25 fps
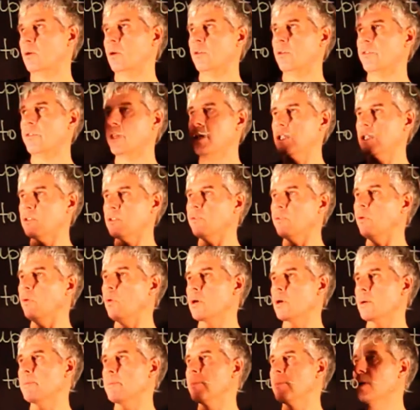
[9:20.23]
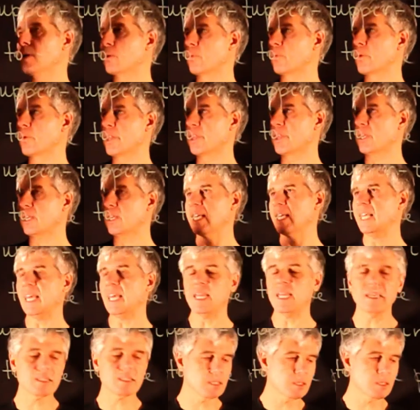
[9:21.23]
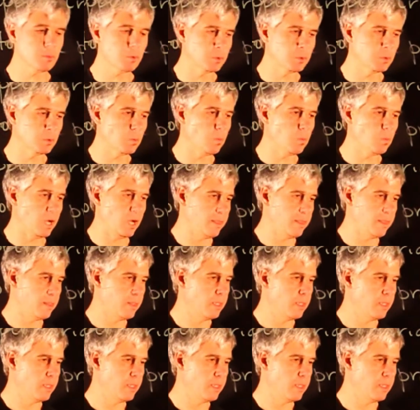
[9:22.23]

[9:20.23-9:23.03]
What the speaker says: of this form with k is equal to 1.